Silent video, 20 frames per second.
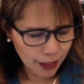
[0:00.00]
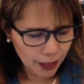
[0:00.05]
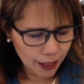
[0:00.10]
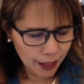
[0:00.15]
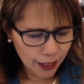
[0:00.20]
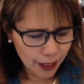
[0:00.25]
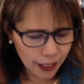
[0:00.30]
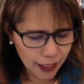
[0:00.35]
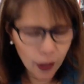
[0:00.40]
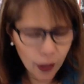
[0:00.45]

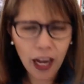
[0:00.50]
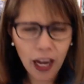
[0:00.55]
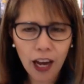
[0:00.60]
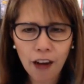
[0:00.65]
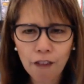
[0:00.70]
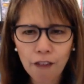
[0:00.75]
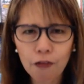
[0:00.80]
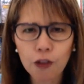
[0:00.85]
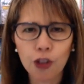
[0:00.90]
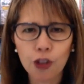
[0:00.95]
Now,
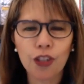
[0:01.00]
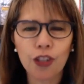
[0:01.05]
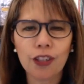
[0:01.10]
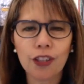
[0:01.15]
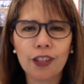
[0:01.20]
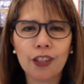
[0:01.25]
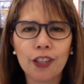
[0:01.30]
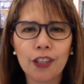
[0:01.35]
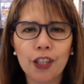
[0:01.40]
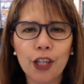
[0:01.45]
after
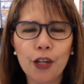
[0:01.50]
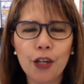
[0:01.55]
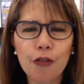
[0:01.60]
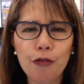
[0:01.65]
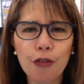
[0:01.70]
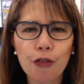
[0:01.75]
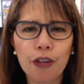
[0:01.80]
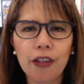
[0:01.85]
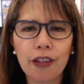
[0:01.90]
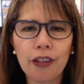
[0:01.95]

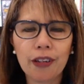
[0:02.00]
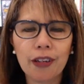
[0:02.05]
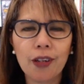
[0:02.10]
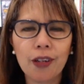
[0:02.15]
you've written